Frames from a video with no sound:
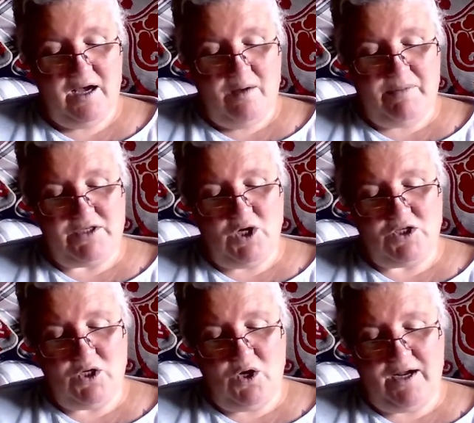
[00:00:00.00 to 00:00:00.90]
But
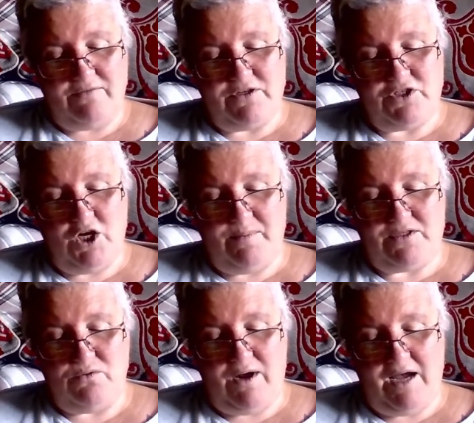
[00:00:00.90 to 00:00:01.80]
not long after Toby's
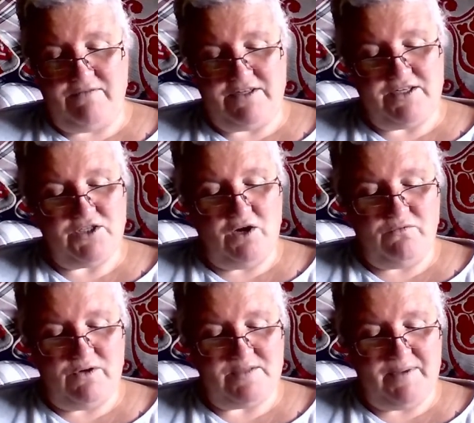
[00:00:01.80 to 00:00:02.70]
arrival, a
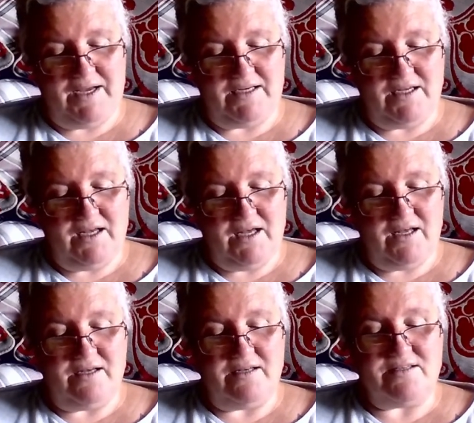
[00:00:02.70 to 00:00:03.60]
discovery is made.
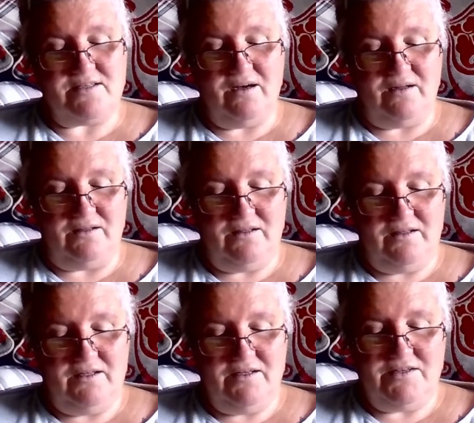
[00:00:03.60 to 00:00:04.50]
A skull,
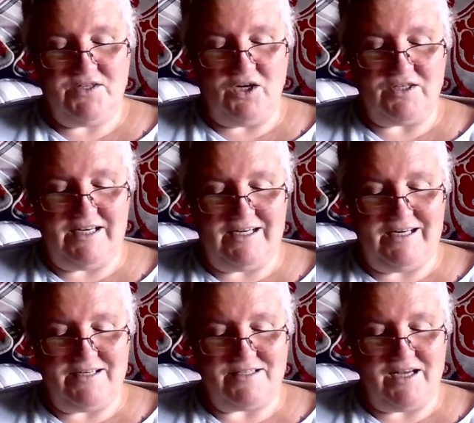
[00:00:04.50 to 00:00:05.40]
tucked neatly
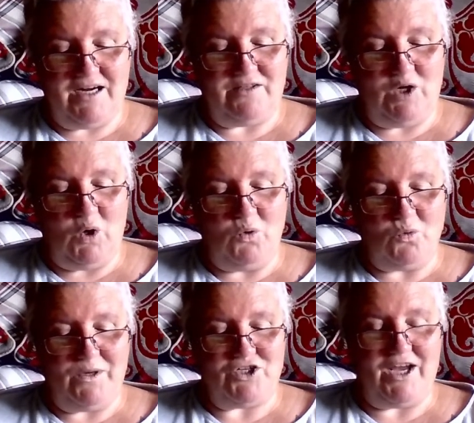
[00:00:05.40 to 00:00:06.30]
inside the old
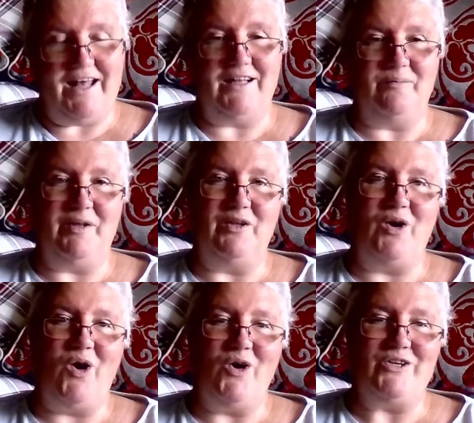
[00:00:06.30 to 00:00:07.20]
Witch Elm in the
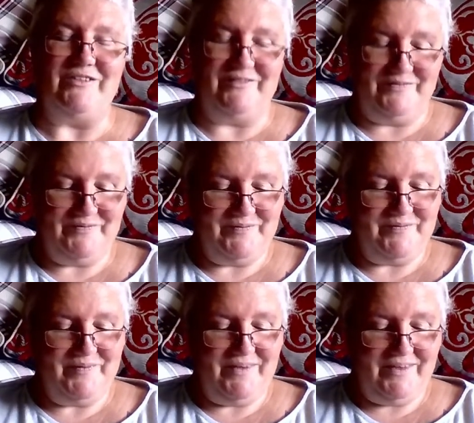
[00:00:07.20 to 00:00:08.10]
garden.
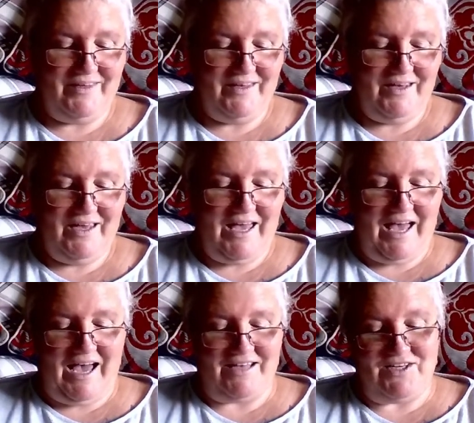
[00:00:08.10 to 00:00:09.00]

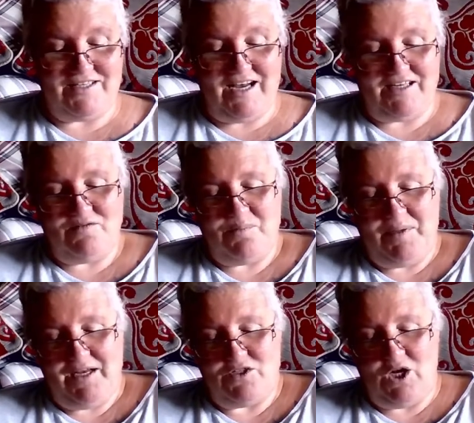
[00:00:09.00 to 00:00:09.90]
As detectives
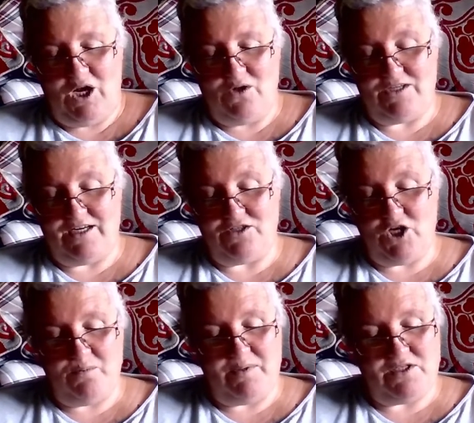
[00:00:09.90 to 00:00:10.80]
begin to close in,
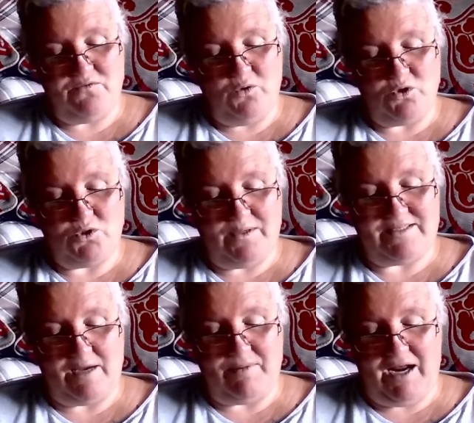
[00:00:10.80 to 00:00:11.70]
Toby is forced to
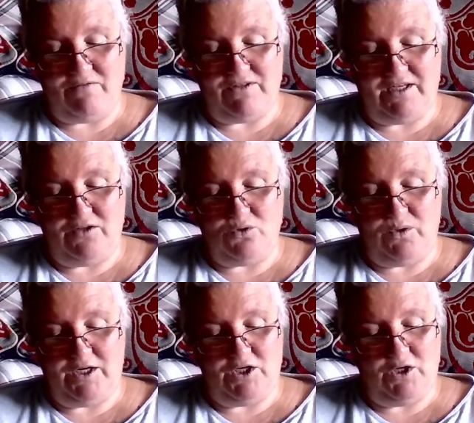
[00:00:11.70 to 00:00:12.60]
examine everything he thought
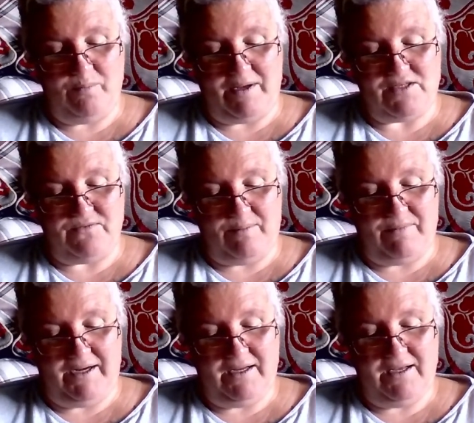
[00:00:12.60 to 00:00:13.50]
he knew about his
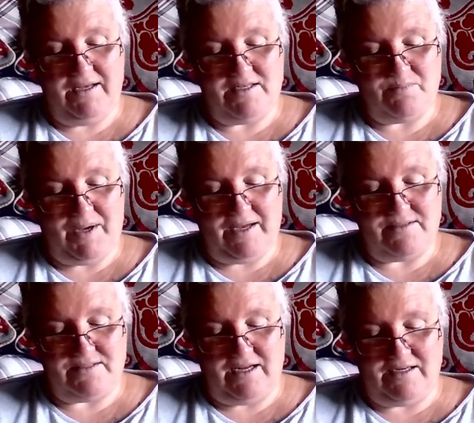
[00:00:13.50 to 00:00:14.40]
family, his
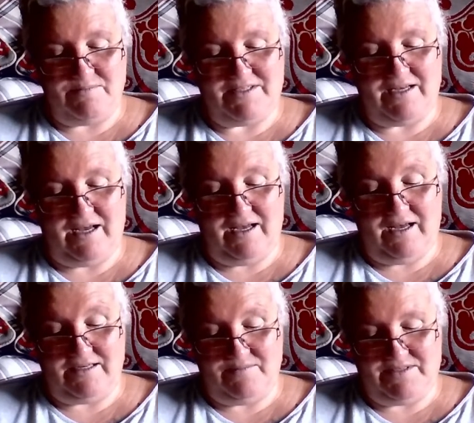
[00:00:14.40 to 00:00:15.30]
past and
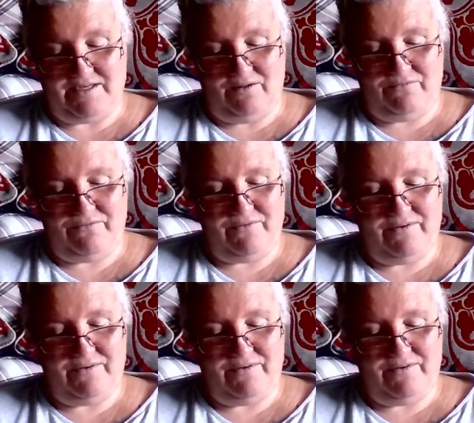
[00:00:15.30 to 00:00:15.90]
himself.